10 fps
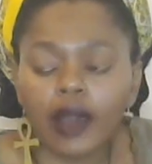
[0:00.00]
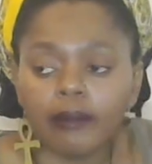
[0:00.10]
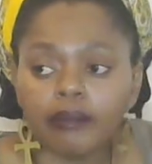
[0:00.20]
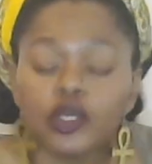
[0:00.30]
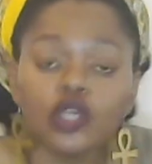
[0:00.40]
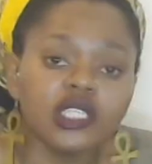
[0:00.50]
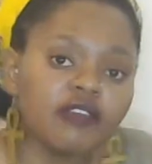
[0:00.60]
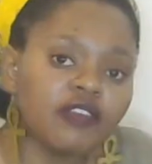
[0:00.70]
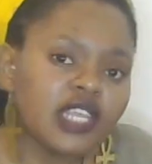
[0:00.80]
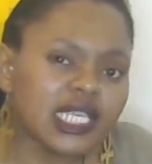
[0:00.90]
because
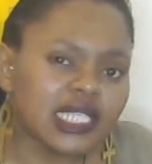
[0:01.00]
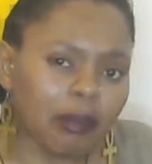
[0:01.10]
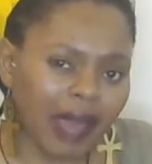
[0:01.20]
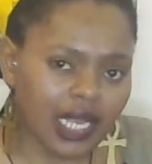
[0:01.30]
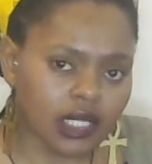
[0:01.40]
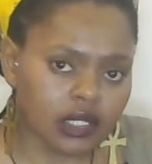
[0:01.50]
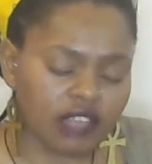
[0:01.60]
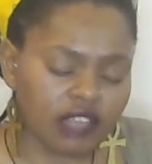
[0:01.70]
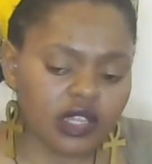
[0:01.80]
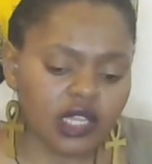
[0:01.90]
everything is a balance.
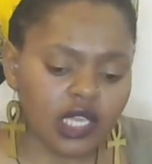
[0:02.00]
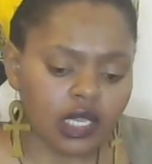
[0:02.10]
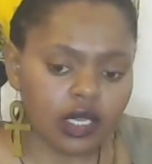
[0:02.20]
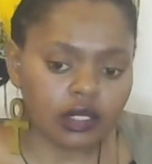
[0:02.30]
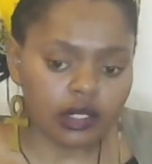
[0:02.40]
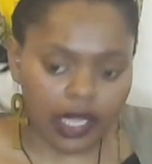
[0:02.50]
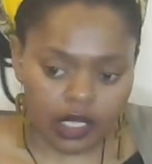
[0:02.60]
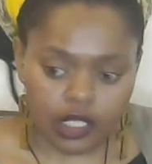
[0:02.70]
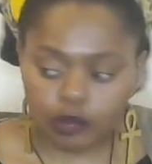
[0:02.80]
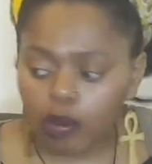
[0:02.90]
Everything, like,
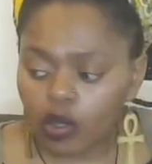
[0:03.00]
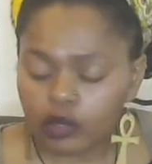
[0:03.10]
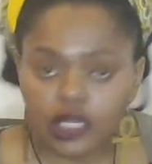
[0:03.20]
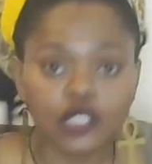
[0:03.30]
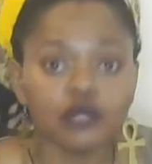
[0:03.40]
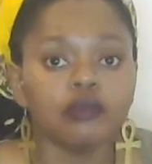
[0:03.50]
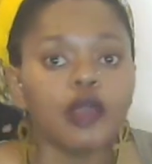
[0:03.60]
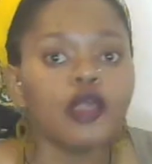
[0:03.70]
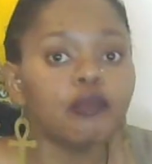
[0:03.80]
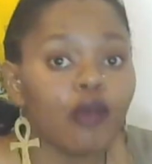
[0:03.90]
there's
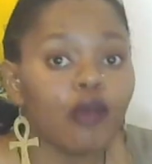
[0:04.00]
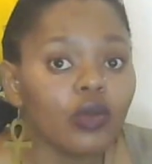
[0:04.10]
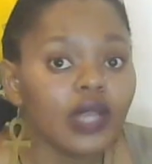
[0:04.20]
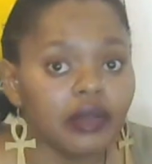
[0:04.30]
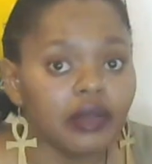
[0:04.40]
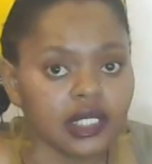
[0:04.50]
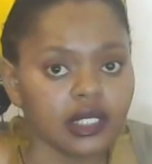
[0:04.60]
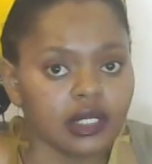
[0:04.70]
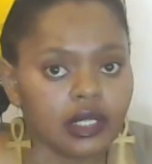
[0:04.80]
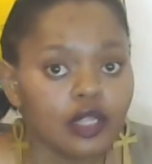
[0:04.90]

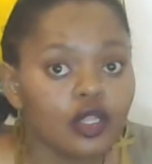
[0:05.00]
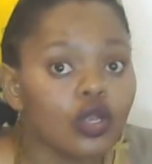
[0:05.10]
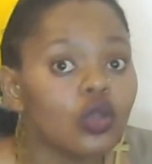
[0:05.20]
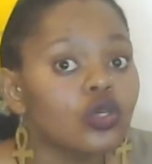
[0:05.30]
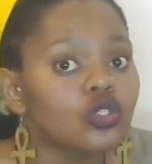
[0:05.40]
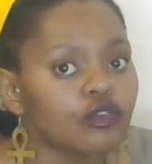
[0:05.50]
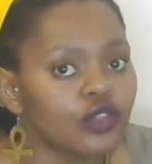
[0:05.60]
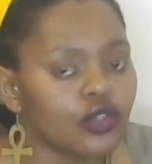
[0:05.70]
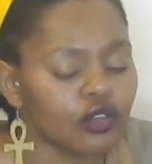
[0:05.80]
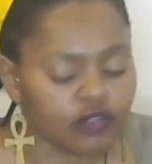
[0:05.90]
polarity. The laws of
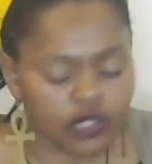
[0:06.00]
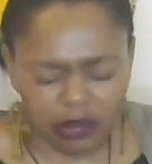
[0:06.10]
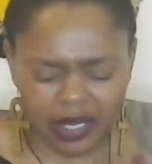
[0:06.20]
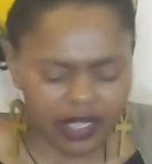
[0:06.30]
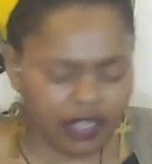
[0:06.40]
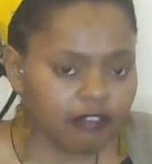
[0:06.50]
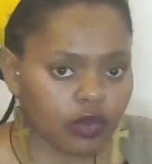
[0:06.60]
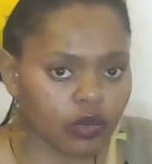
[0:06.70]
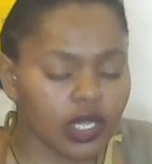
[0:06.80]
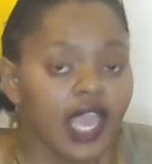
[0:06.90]
the universe apply
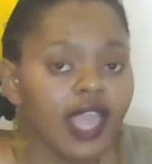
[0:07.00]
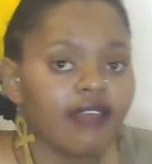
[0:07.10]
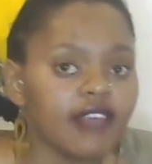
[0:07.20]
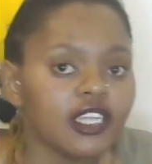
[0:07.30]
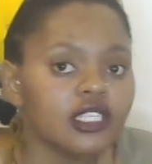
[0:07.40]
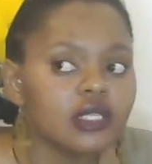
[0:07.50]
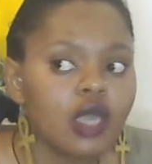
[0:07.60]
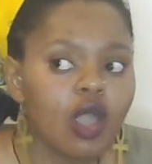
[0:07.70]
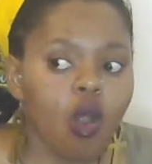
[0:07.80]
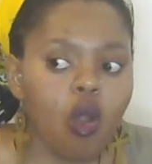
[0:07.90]
everywhere, and
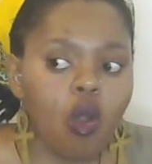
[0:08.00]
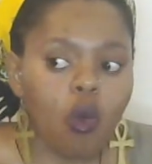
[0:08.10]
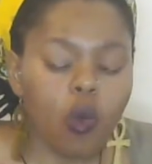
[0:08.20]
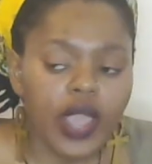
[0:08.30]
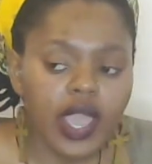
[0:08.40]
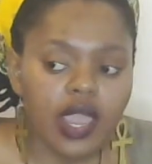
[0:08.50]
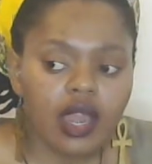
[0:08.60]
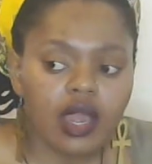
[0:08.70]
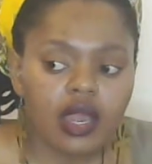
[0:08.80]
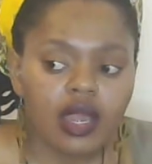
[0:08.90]
that's where